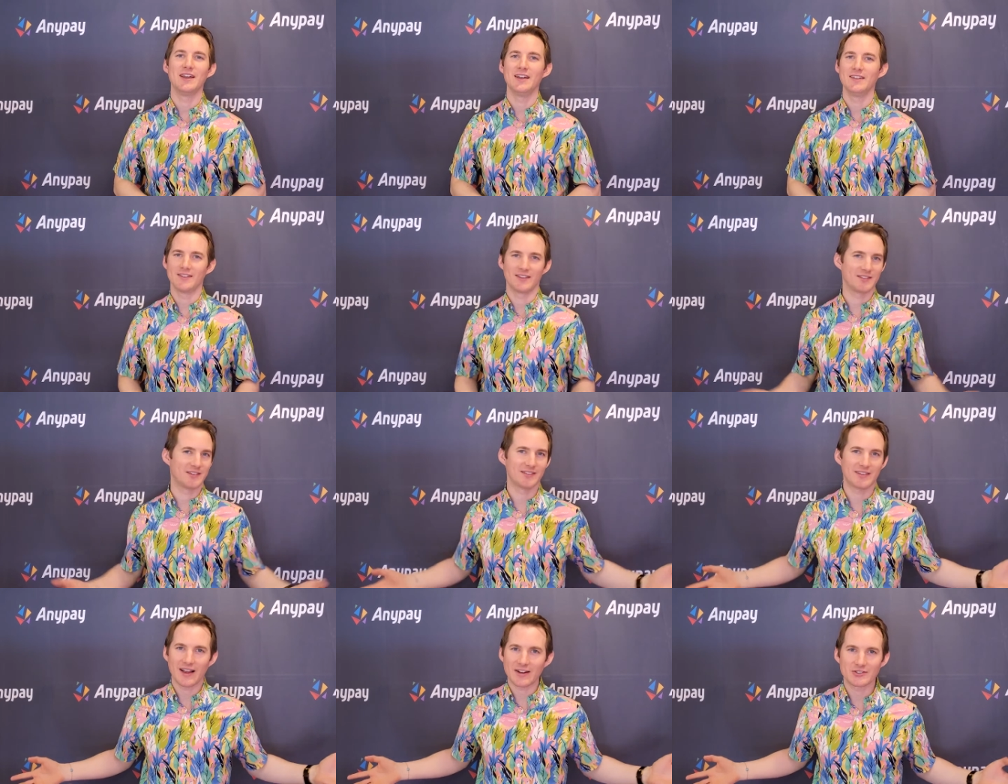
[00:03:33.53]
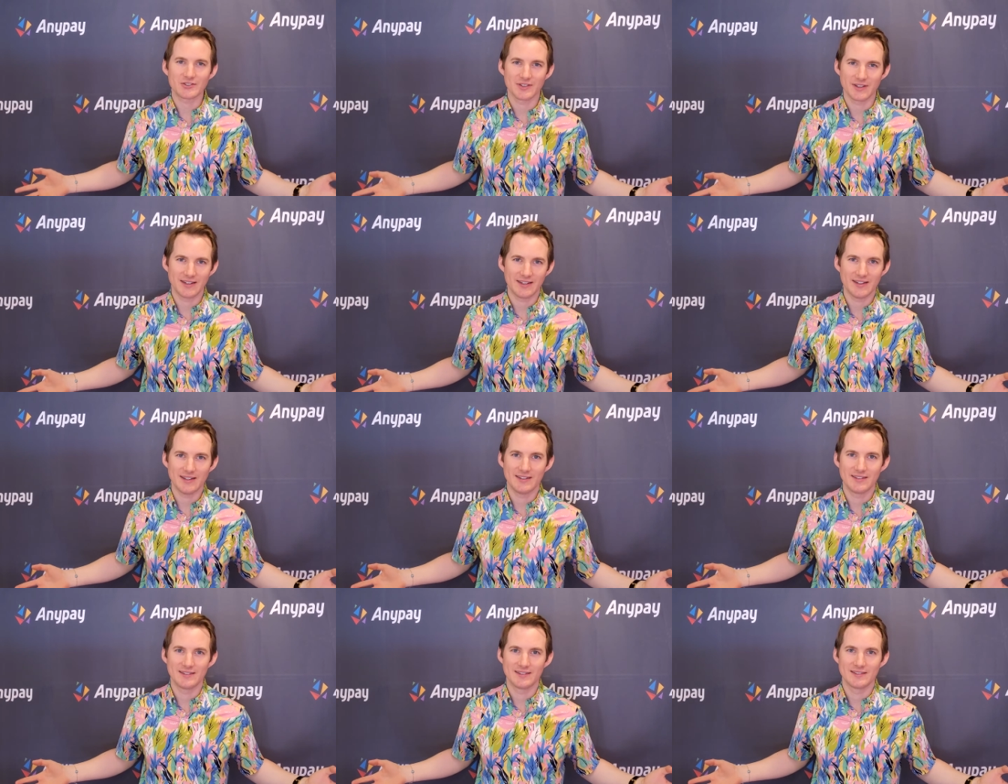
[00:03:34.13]
And this is
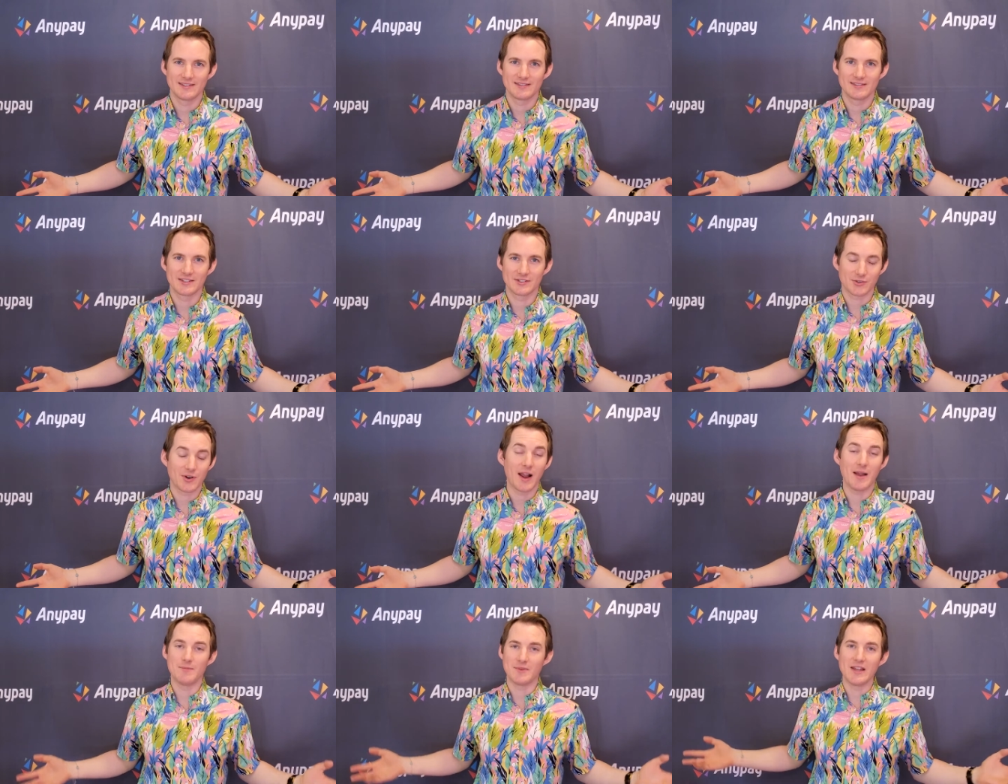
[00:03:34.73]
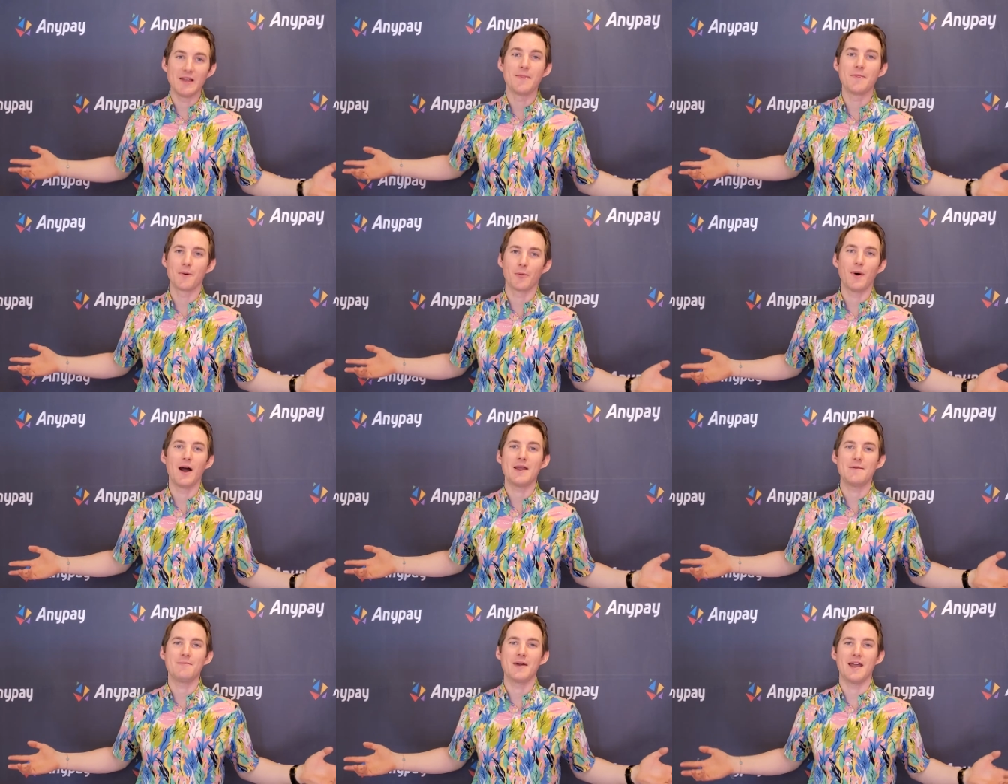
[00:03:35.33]
actually described in the
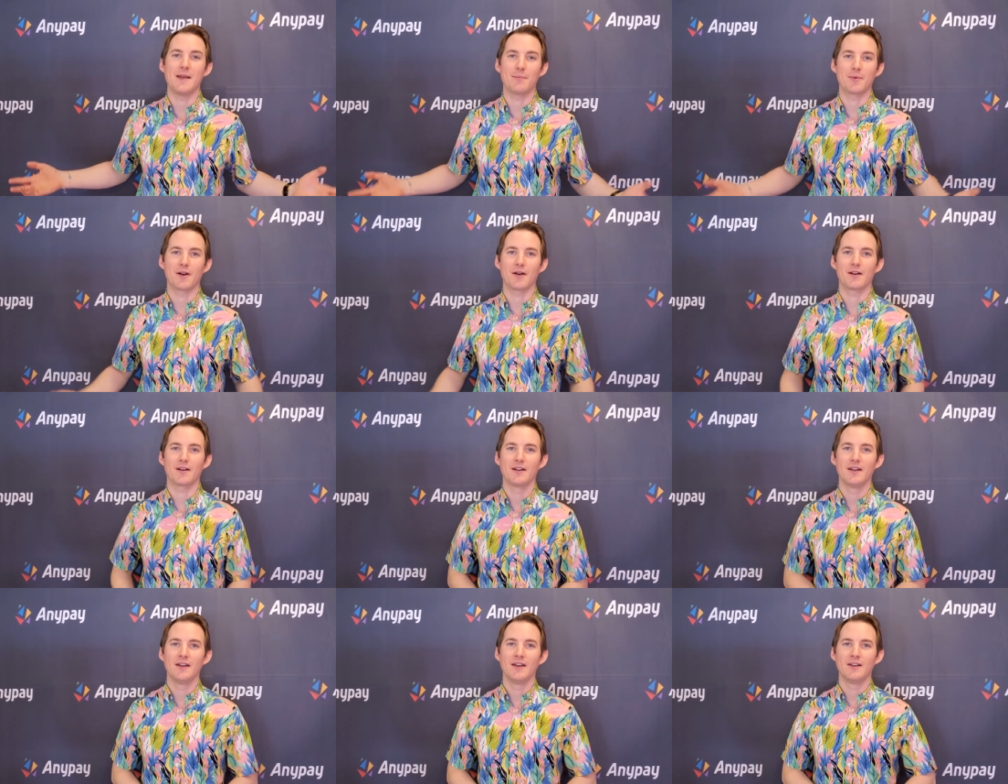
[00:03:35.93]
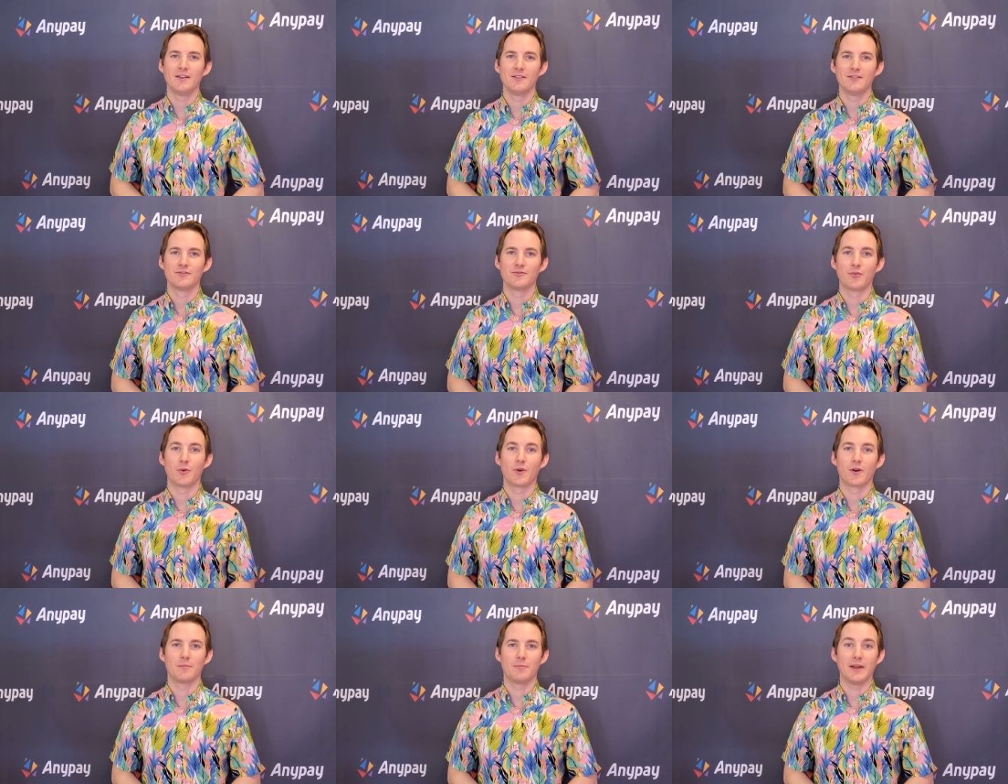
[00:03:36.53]
white paper
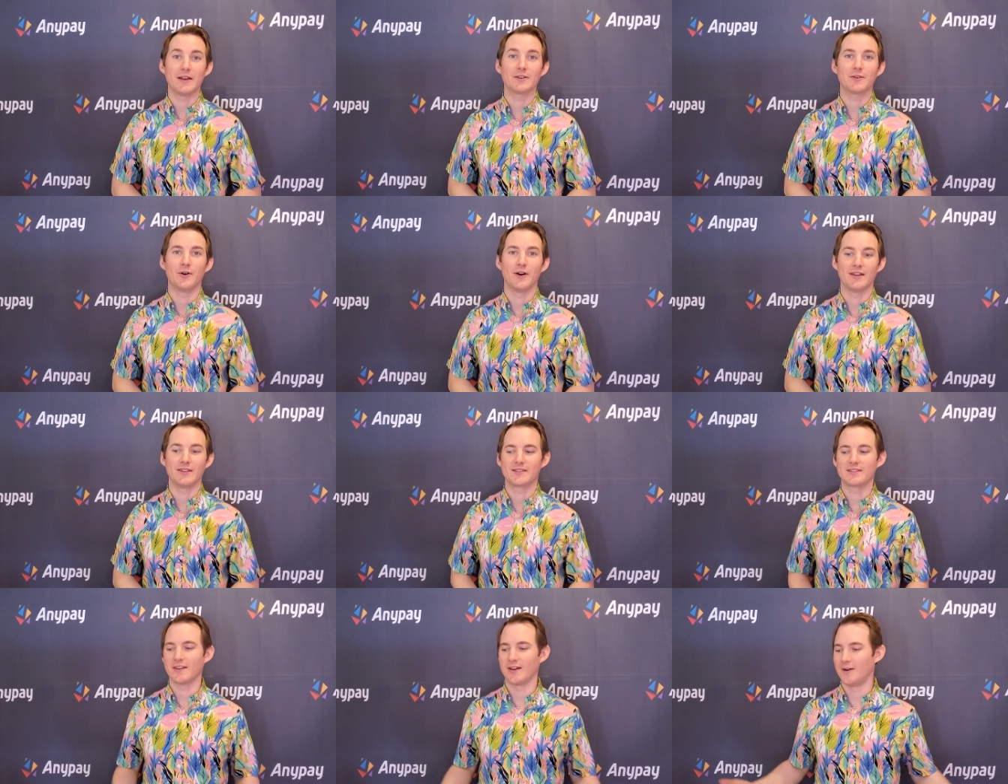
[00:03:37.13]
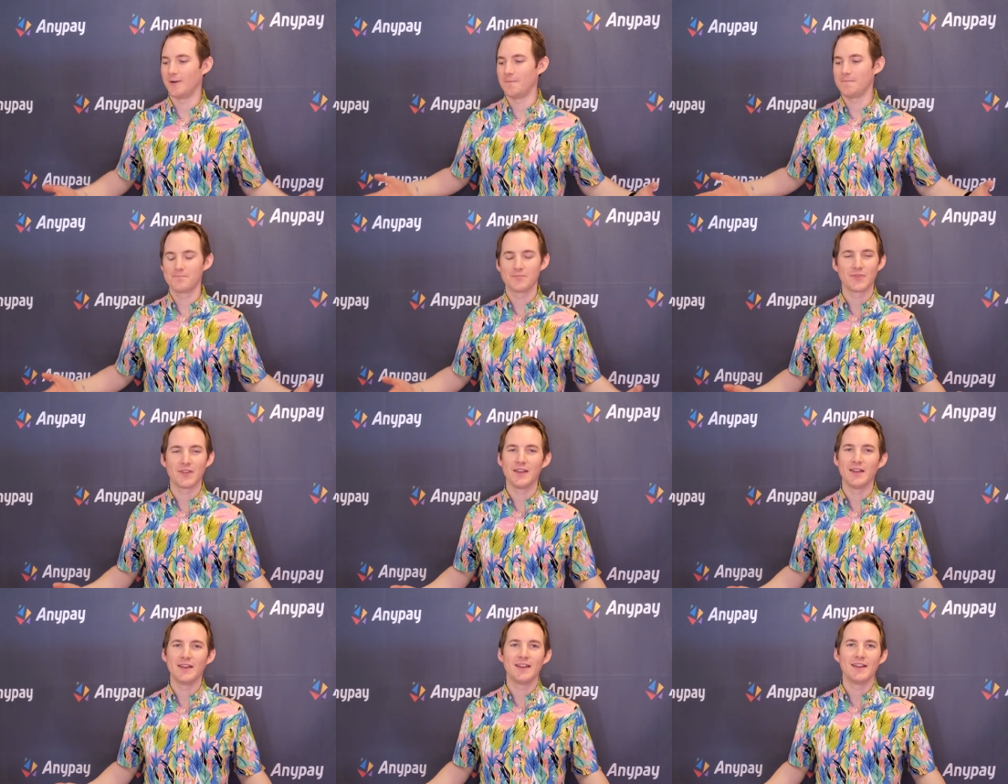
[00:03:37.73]
for Bitcoin. So
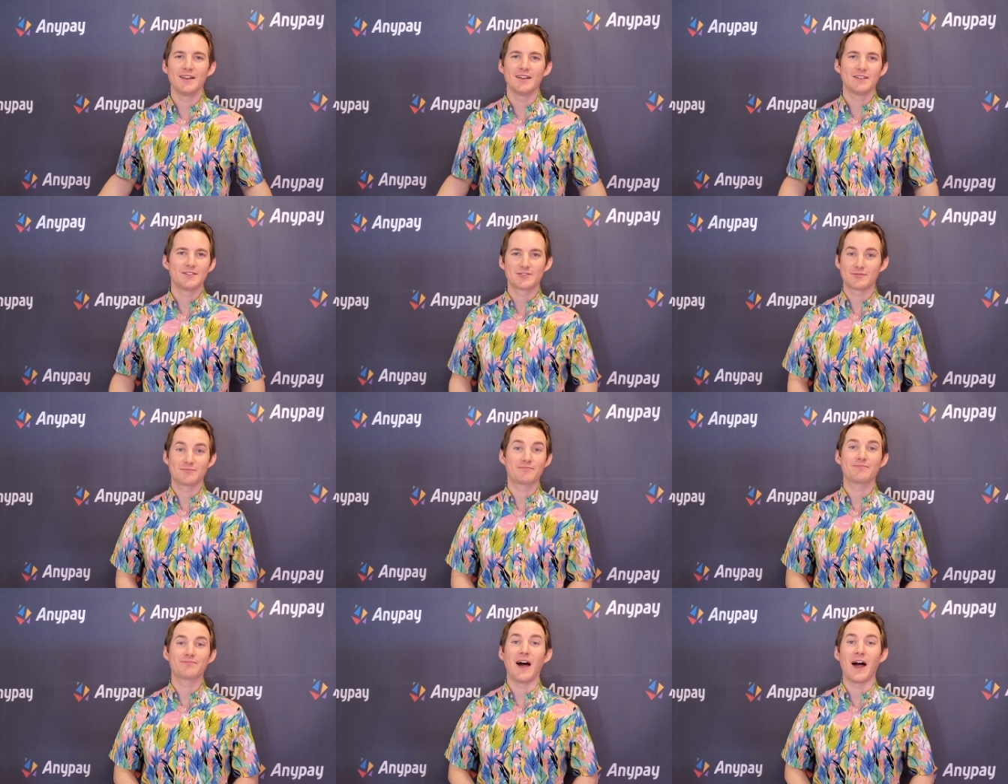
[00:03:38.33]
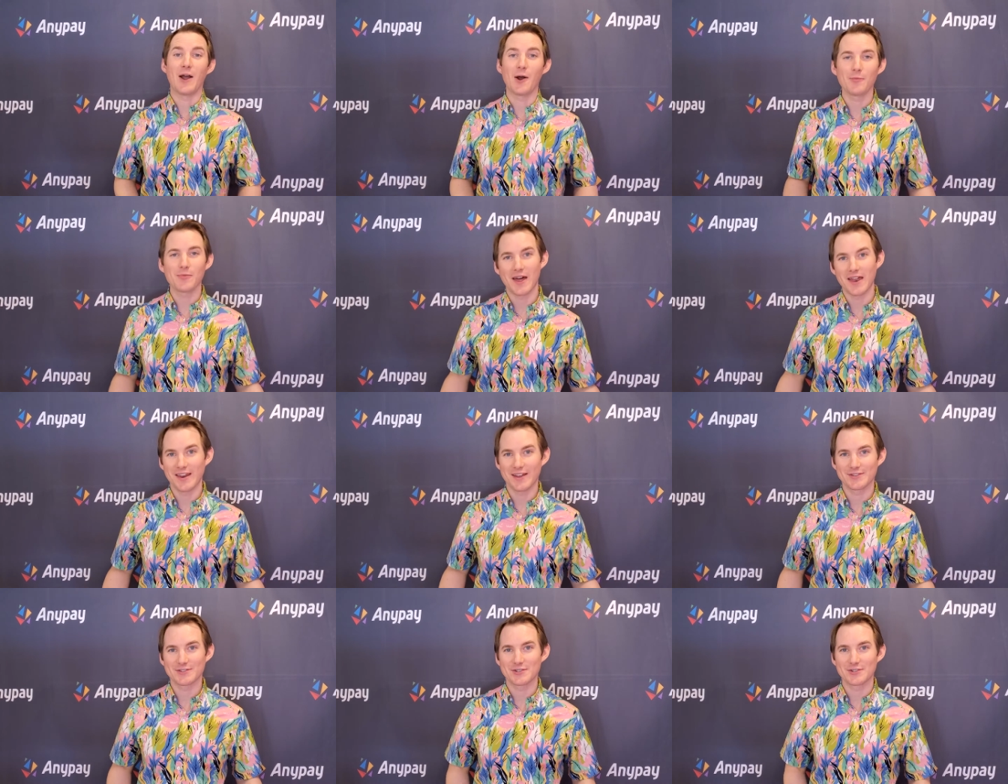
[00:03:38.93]
I hope that
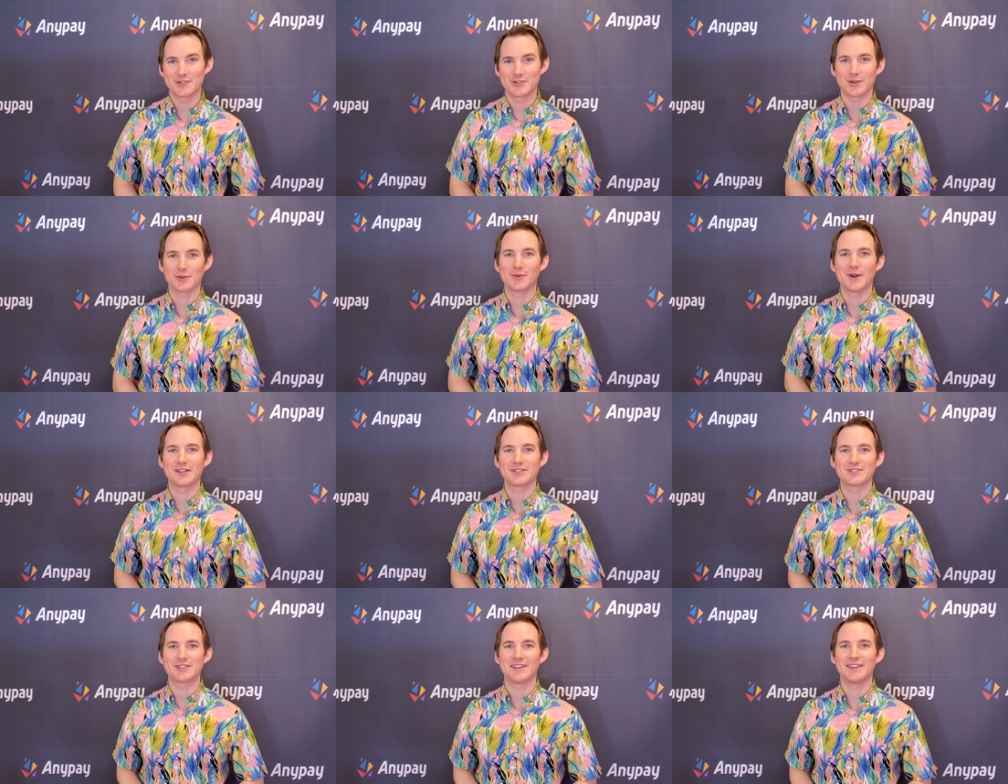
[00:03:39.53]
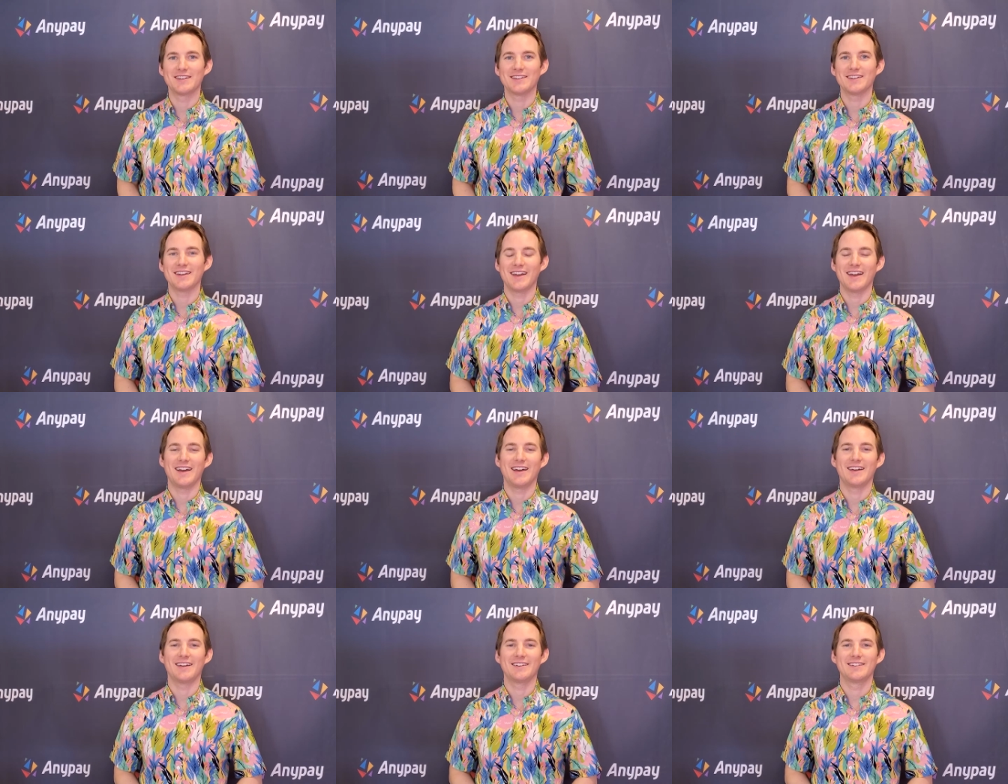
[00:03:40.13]
answers your question,
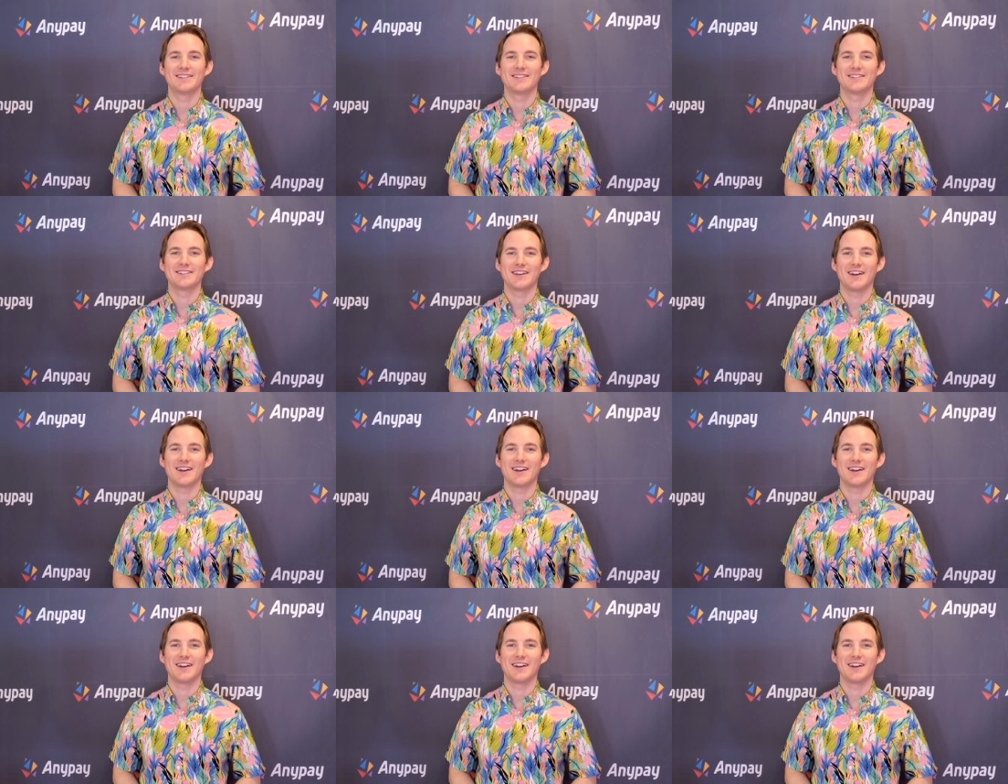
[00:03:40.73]
and